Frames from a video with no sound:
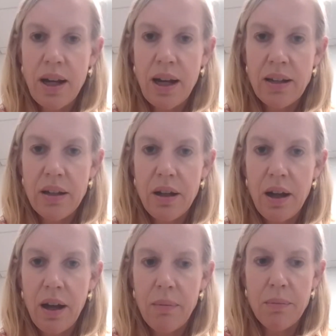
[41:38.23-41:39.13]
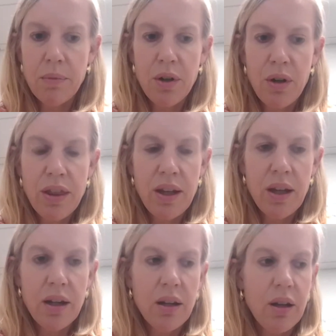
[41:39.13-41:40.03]
add, I
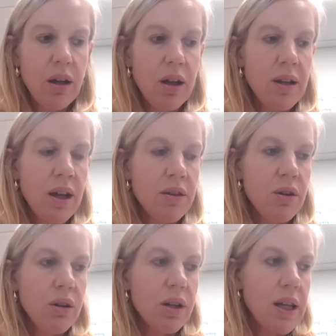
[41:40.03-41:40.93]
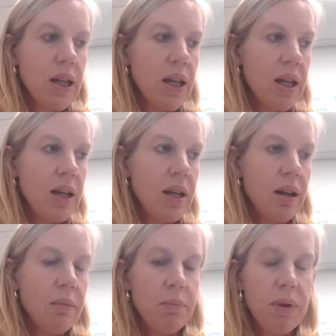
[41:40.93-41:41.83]
think another
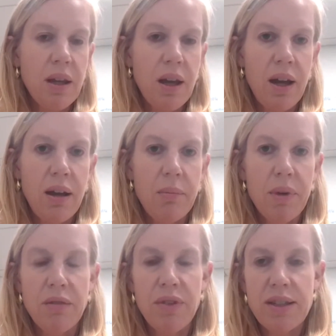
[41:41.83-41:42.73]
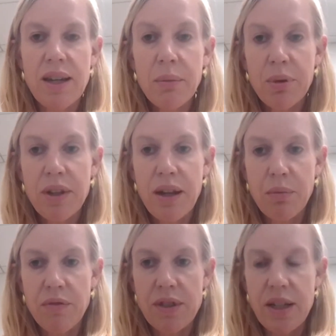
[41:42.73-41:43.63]
key kind of example that
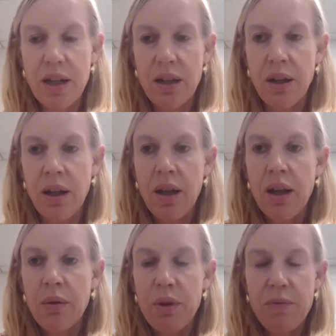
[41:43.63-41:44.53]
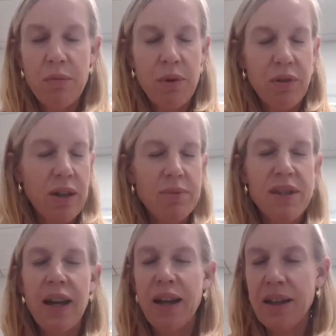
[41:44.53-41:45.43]
we've seen, we keep
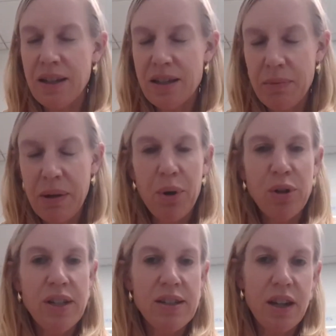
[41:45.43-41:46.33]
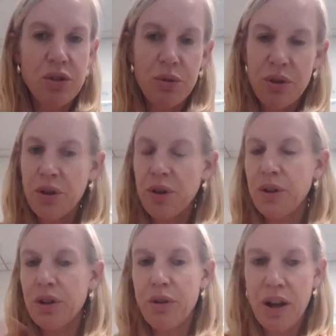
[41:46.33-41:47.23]
saying it needs to be
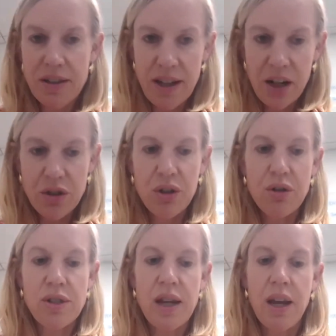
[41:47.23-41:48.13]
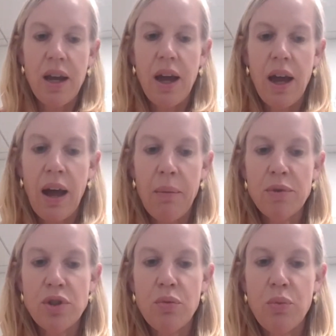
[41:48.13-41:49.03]
multi-sectoral across sectors.
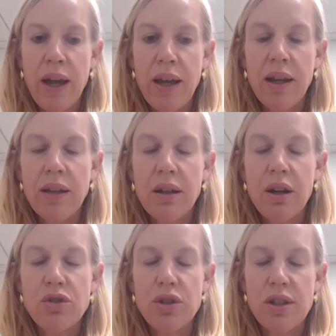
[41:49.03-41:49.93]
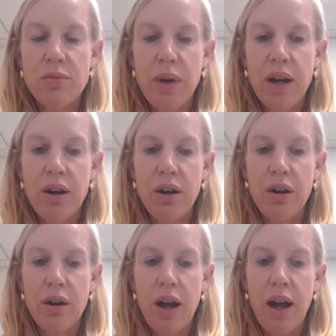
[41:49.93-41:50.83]
So when in countries
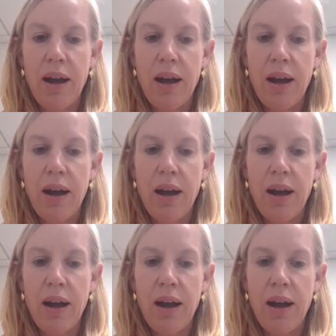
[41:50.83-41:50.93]
where